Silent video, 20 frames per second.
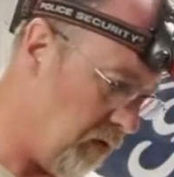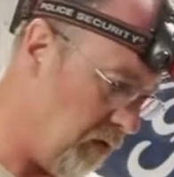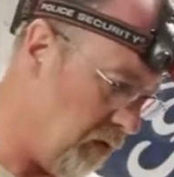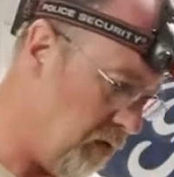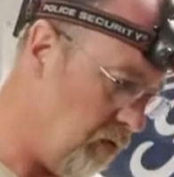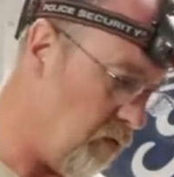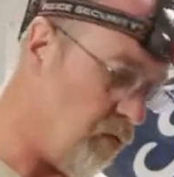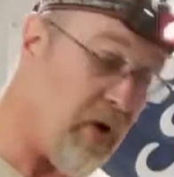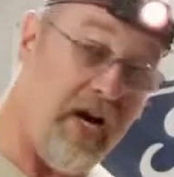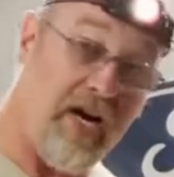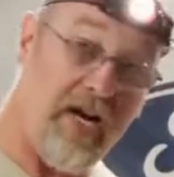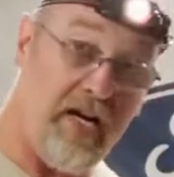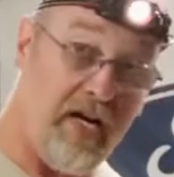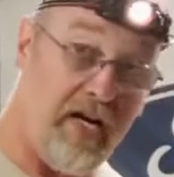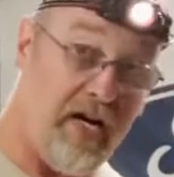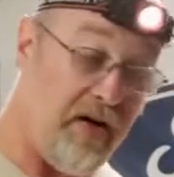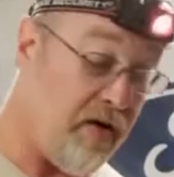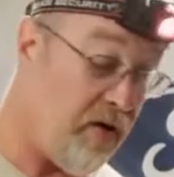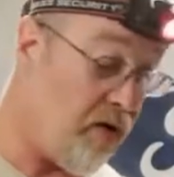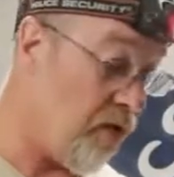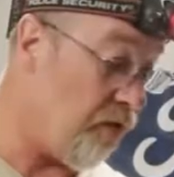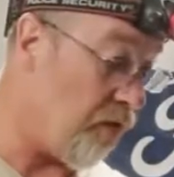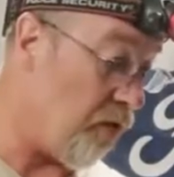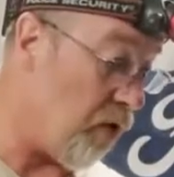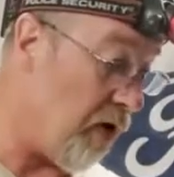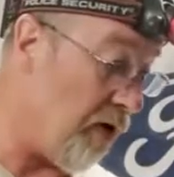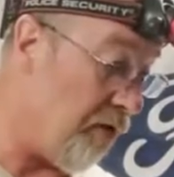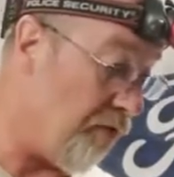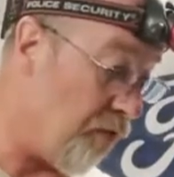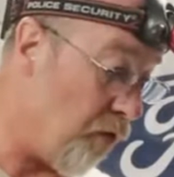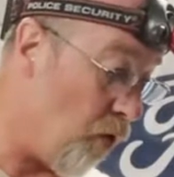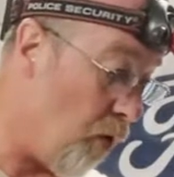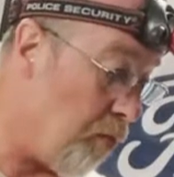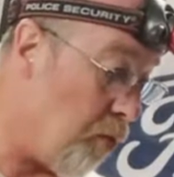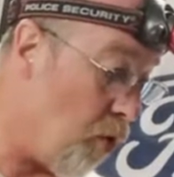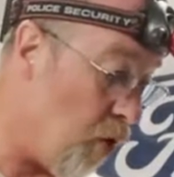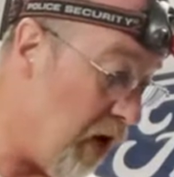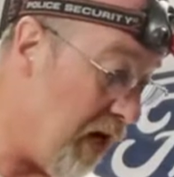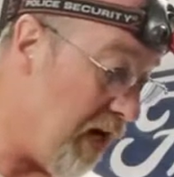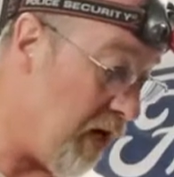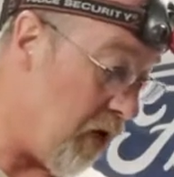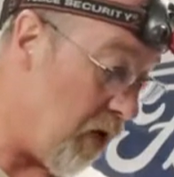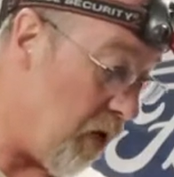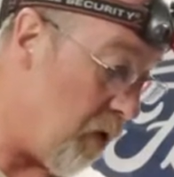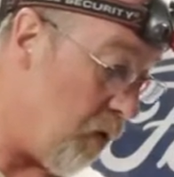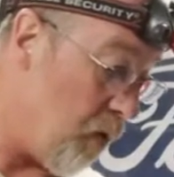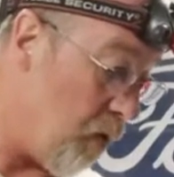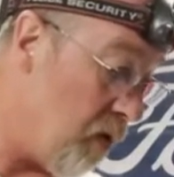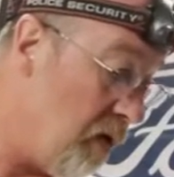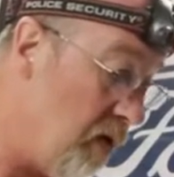radiator for a 4.0